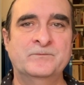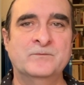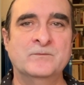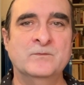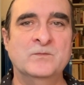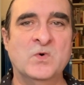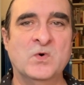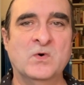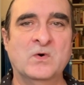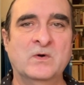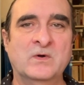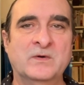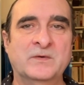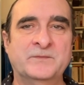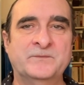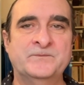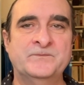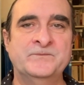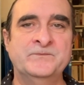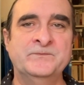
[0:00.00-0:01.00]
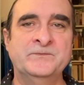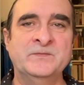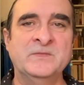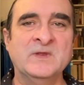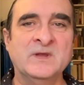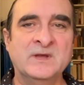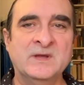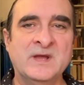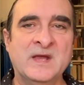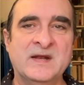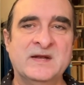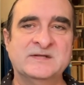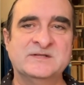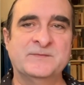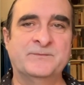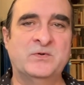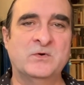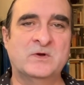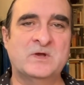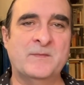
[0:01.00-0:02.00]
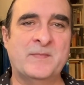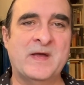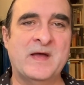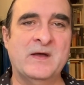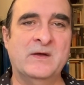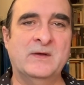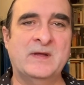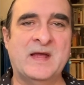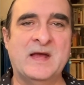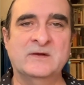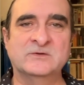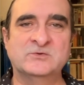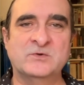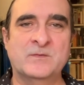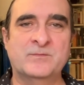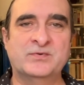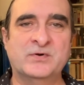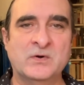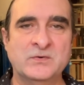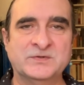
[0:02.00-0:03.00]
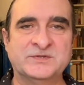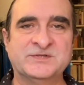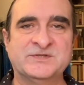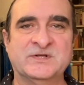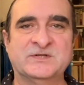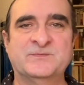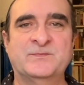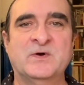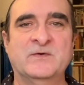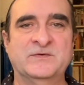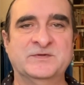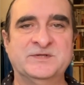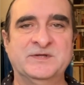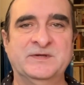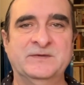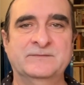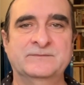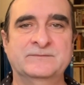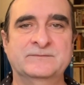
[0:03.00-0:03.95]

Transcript: More, it is a book about how to approach such poverty.